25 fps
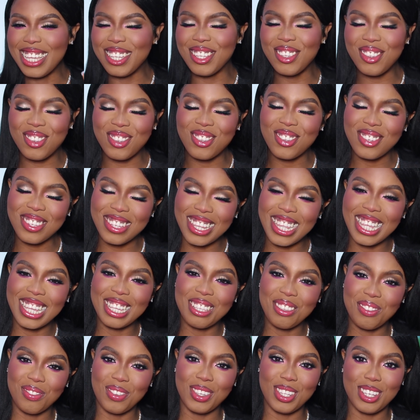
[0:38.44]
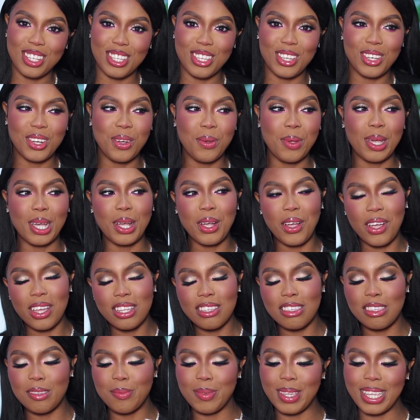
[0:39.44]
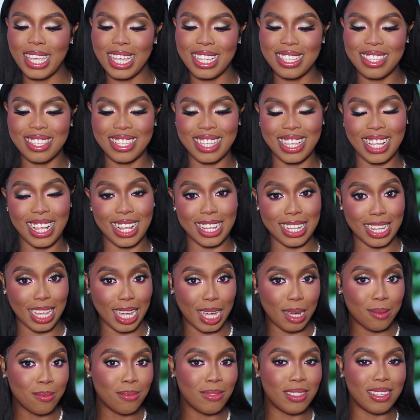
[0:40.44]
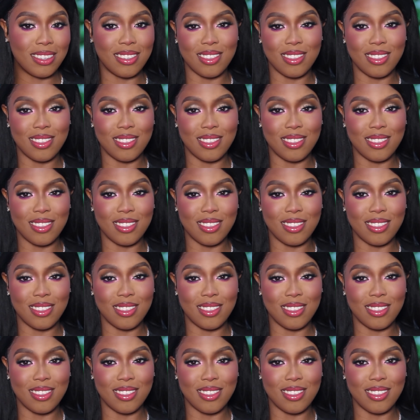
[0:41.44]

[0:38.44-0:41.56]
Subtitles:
In today's video, we are going to be getting glam.